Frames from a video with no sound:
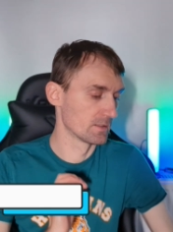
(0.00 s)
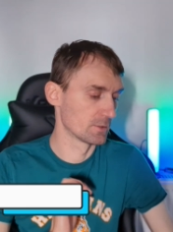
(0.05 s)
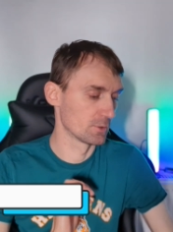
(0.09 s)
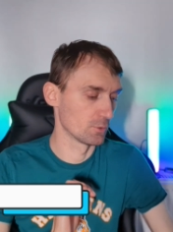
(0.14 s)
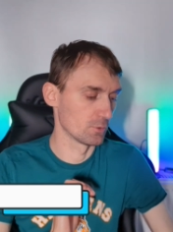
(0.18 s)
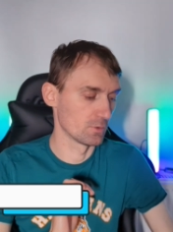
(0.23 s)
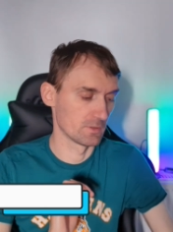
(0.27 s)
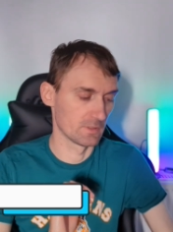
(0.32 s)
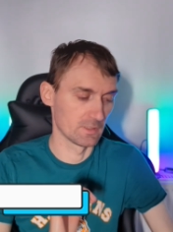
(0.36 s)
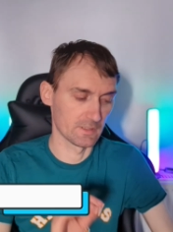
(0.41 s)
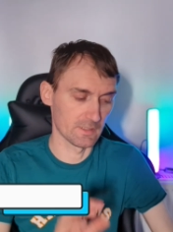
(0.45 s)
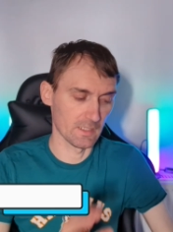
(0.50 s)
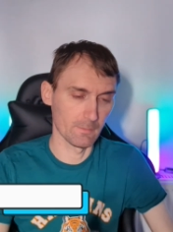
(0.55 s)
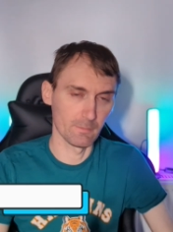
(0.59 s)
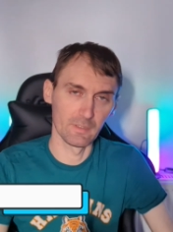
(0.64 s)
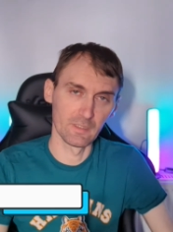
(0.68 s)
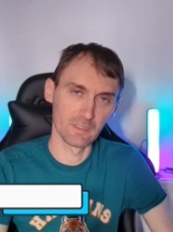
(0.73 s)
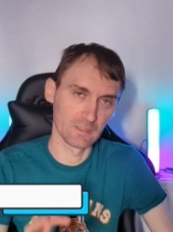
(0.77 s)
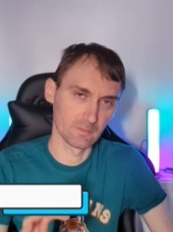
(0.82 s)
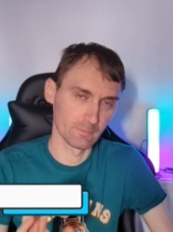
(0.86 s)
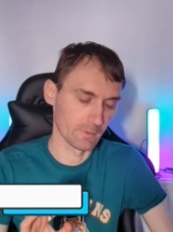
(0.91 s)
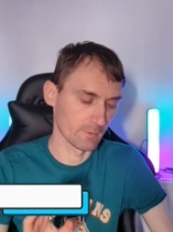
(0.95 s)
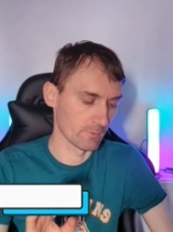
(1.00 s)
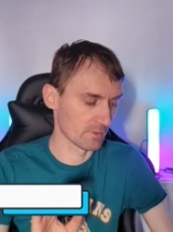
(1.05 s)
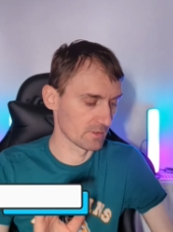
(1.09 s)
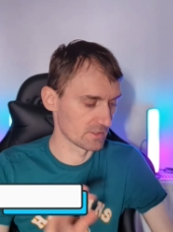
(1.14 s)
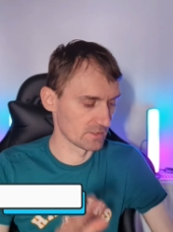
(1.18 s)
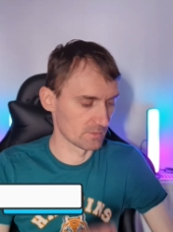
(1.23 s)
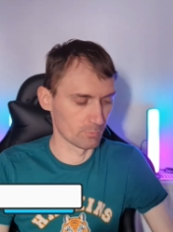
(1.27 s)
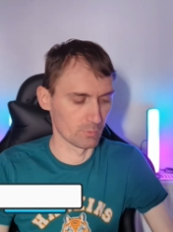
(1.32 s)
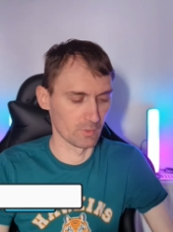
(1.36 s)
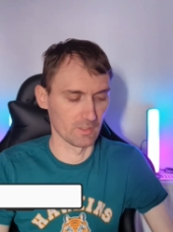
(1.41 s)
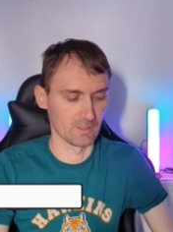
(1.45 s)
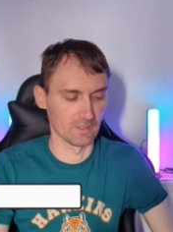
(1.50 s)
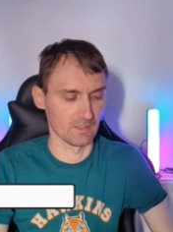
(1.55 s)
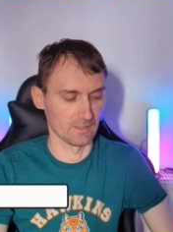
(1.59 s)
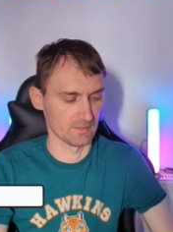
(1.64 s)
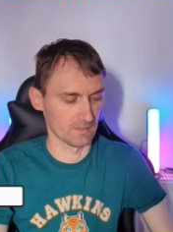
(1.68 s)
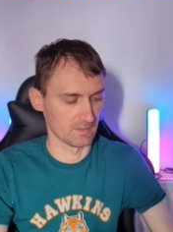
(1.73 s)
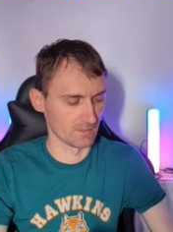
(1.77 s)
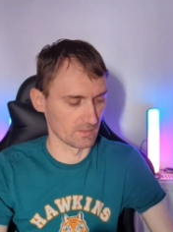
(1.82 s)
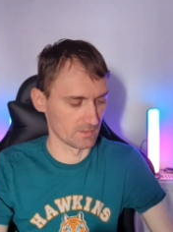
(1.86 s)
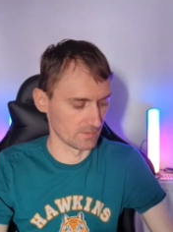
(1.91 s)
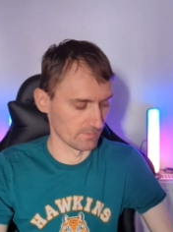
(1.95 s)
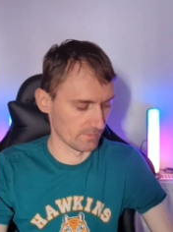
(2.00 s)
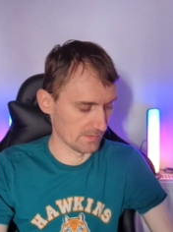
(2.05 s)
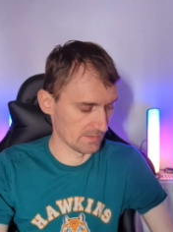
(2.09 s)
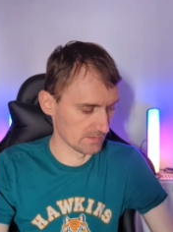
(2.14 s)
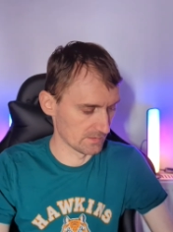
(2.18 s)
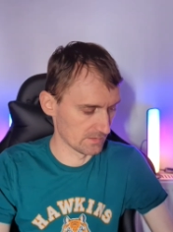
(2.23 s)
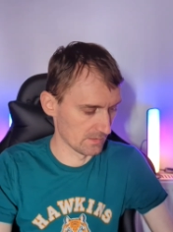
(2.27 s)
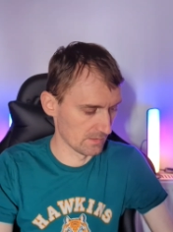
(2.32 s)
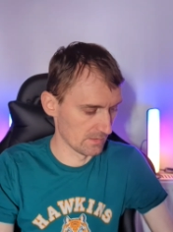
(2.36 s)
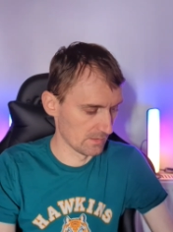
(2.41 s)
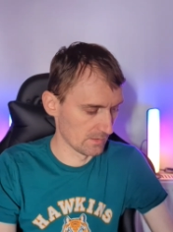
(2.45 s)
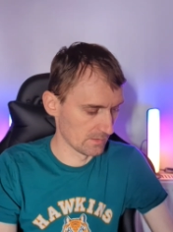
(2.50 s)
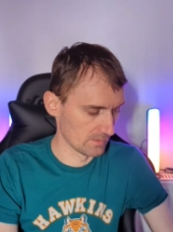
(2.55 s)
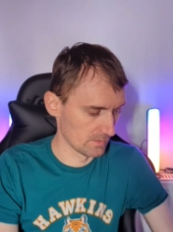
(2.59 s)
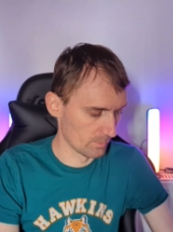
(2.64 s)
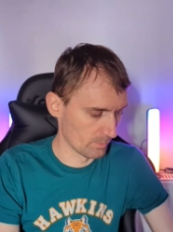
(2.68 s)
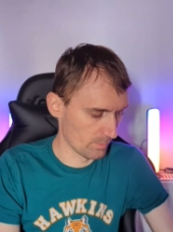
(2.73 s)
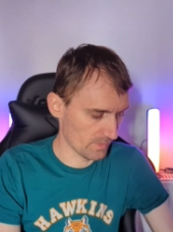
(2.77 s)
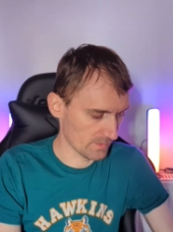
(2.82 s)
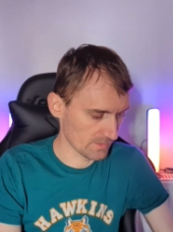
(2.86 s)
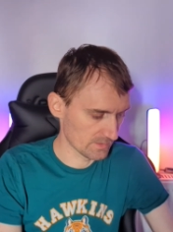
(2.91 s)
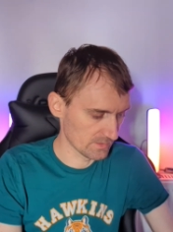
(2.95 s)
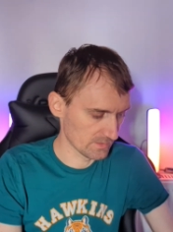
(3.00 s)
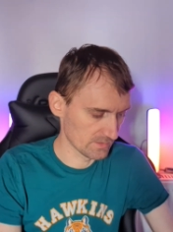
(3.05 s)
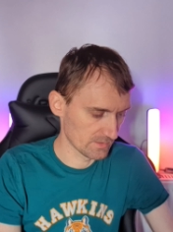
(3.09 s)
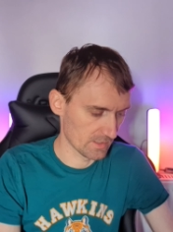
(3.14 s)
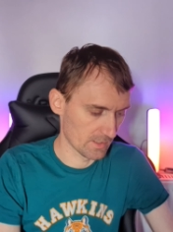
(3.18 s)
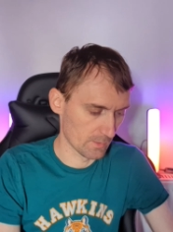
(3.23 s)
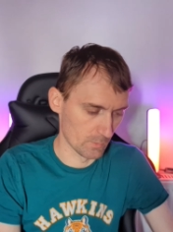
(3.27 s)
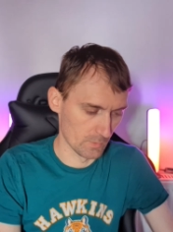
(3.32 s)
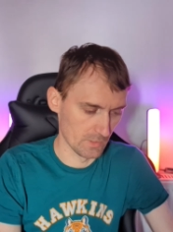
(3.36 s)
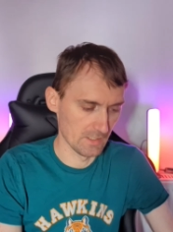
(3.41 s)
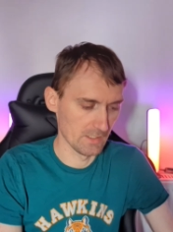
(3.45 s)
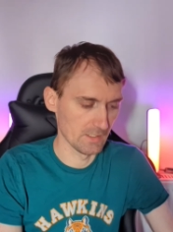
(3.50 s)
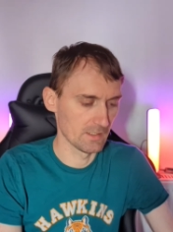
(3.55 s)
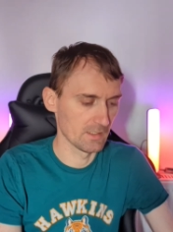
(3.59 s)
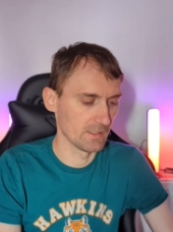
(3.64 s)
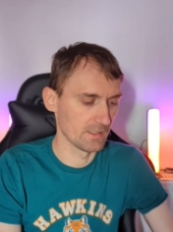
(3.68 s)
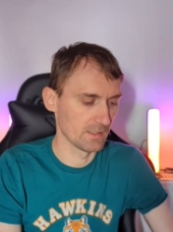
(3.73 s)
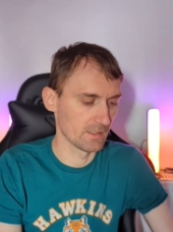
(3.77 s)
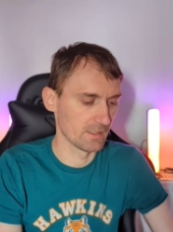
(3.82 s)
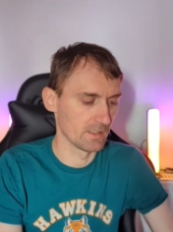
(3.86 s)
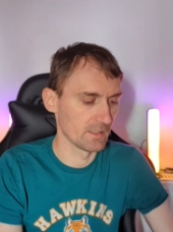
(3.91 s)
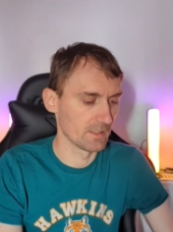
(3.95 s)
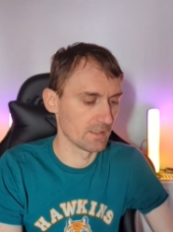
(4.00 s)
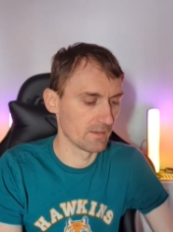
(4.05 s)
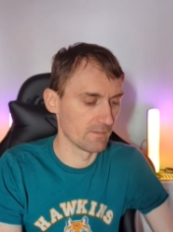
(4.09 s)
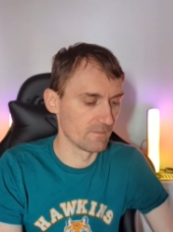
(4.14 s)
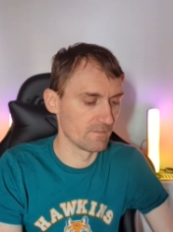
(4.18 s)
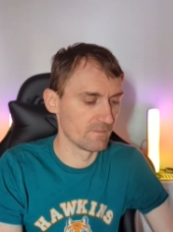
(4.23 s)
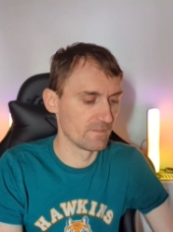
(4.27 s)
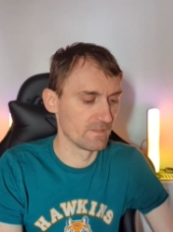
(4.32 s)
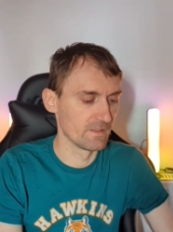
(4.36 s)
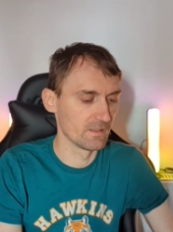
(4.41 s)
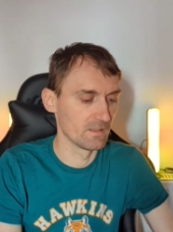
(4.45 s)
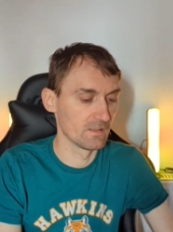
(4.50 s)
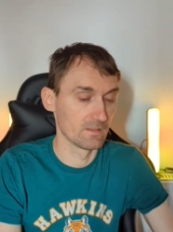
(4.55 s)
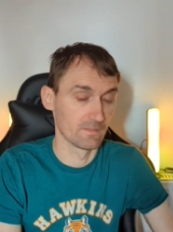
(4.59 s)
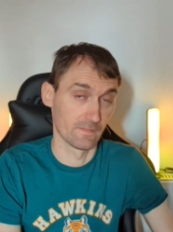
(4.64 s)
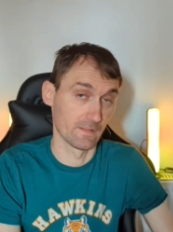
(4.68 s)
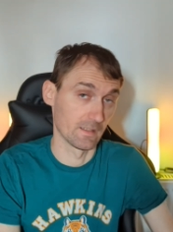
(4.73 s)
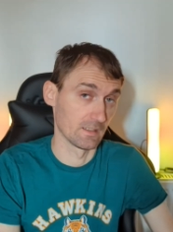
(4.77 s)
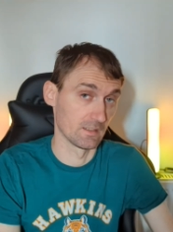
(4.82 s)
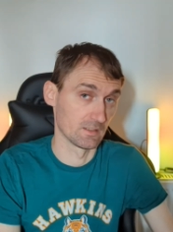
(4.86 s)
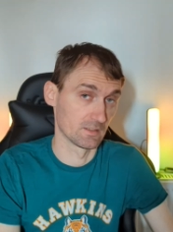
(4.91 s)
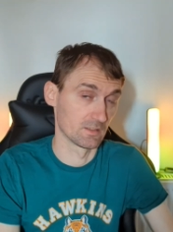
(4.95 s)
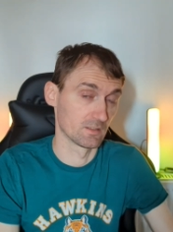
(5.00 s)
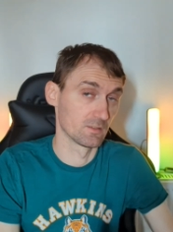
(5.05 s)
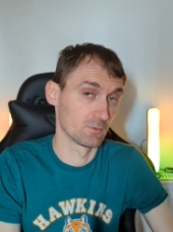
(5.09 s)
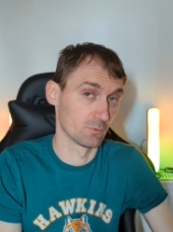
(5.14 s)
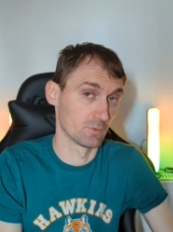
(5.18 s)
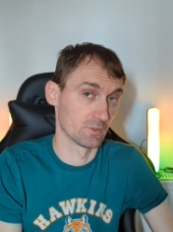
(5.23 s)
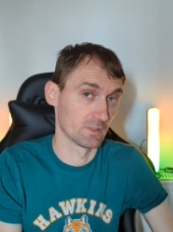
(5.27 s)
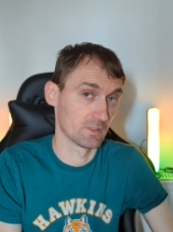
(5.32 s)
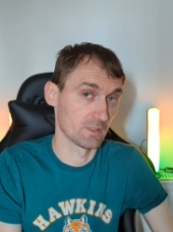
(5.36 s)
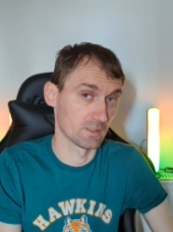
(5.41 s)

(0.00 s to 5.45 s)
So the typing experience is pretty nice on this device. The buttons are really clicky and feel nice to the